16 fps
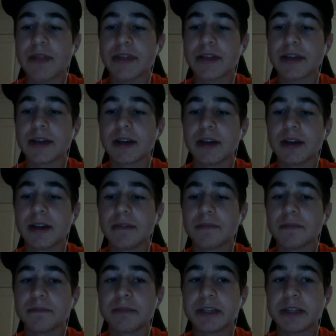I think
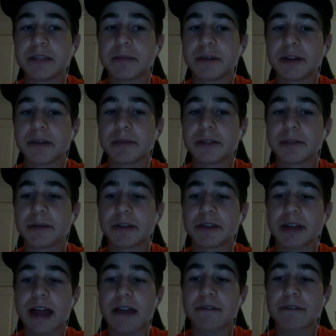
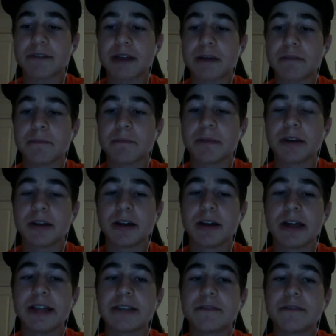Pittsburgh's gonna have, but
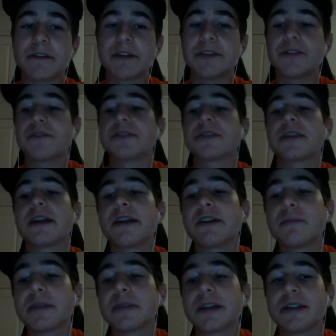it's a very different
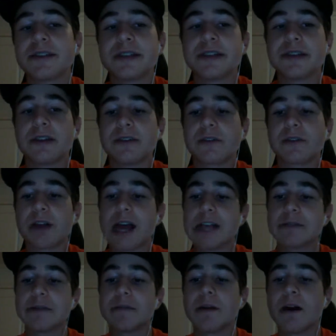scenario because they saw
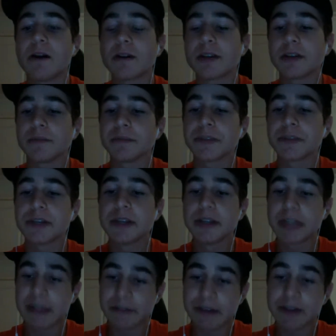Crosby, Malkin,
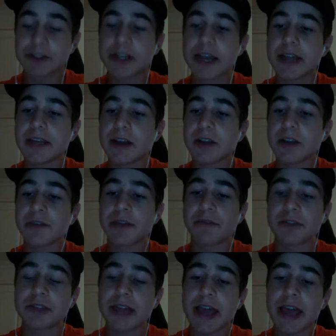they've got Chenyuk, they have
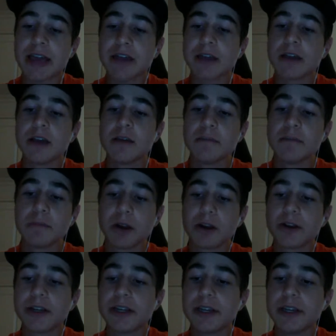Letang,
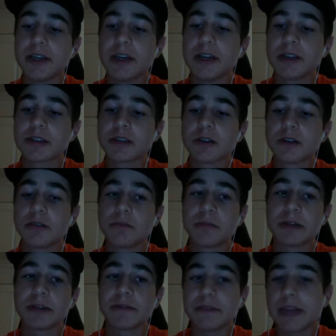Murray. So,
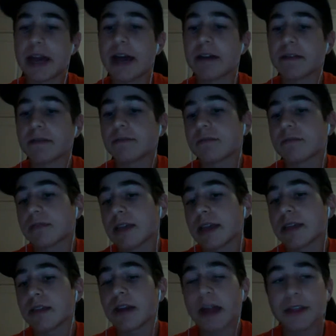but yeah,
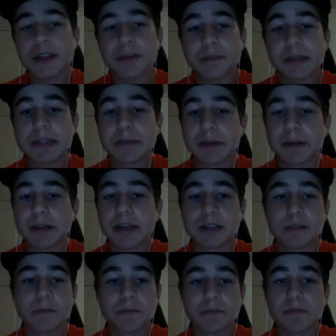I think Pittsburgh
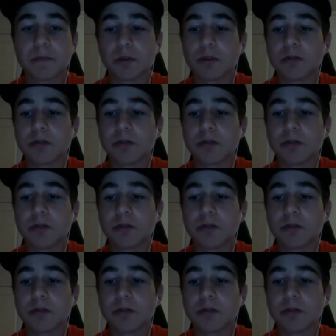is a more